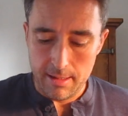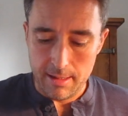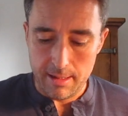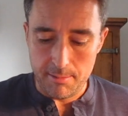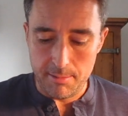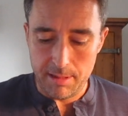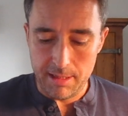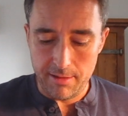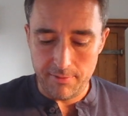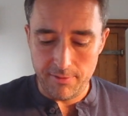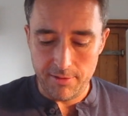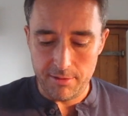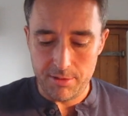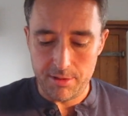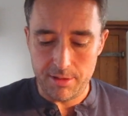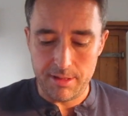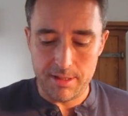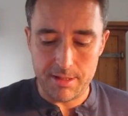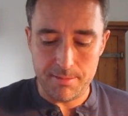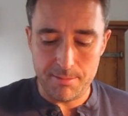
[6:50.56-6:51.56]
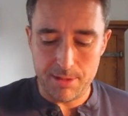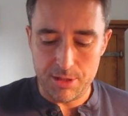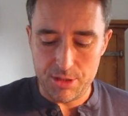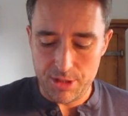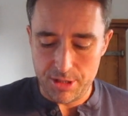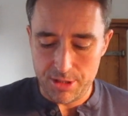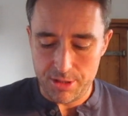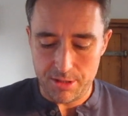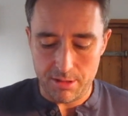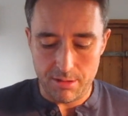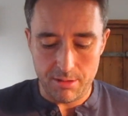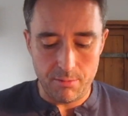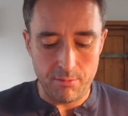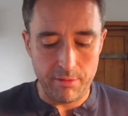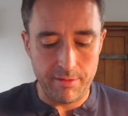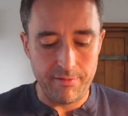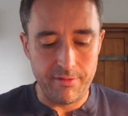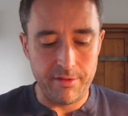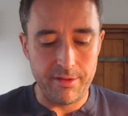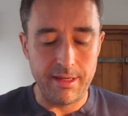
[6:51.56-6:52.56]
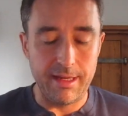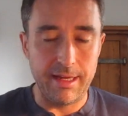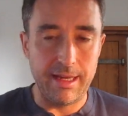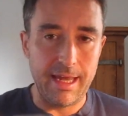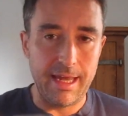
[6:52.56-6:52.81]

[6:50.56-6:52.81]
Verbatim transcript: Immediate future is a magician with the